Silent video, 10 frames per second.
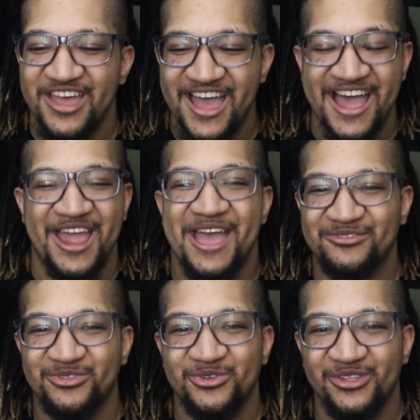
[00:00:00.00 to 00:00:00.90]
I
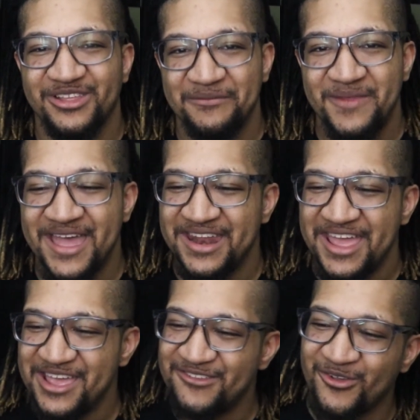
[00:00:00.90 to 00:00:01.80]
absolutely love that.
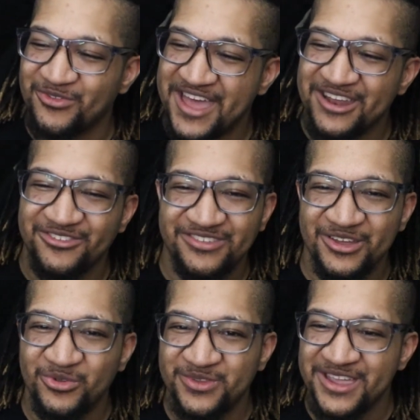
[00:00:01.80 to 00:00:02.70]
It's those kind of
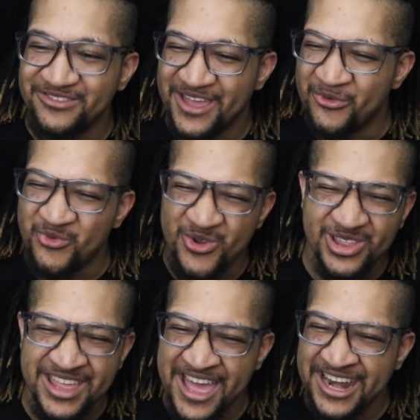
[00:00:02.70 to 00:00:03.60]
subtle things that
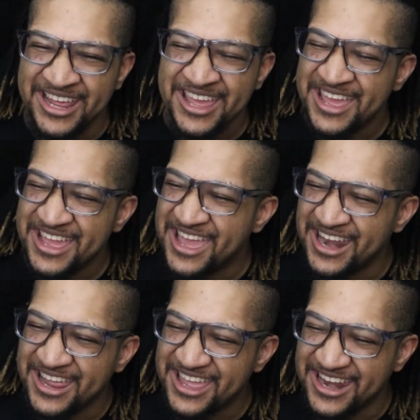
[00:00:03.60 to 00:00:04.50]
really kind of
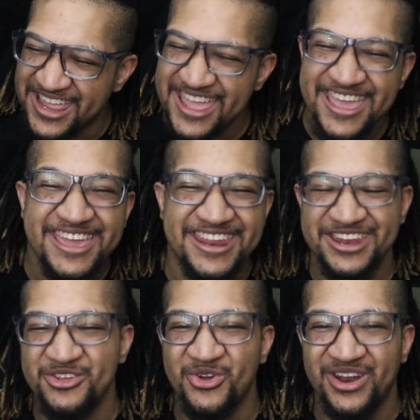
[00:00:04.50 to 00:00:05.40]
hit it,
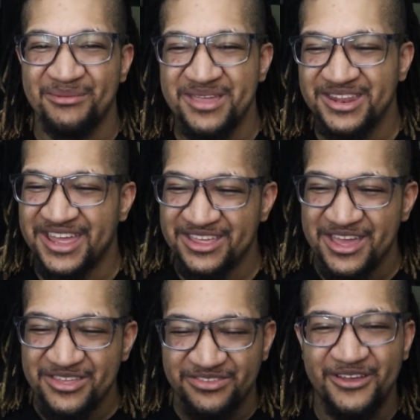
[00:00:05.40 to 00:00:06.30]
you know what I mean? Like
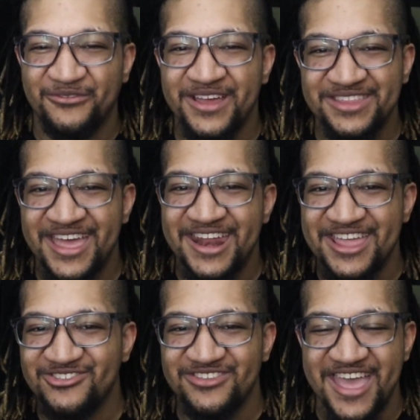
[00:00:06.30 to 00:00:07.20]
stuff like that
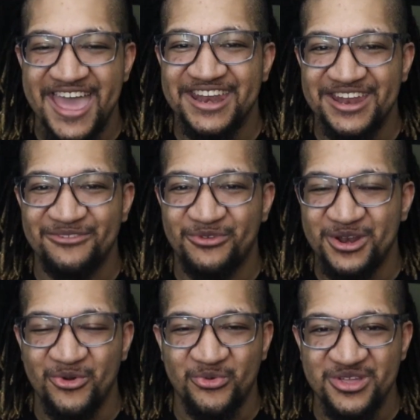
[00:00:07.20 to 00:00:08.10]
ain't just added in for
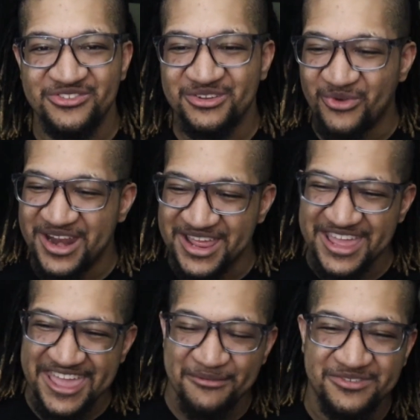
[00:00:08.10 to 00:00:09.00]
no reason, right? It
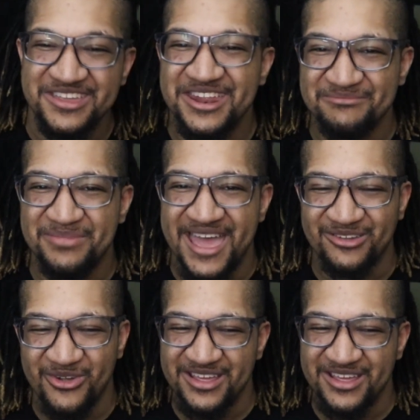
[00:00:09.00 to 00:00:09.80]
gives it impact, right?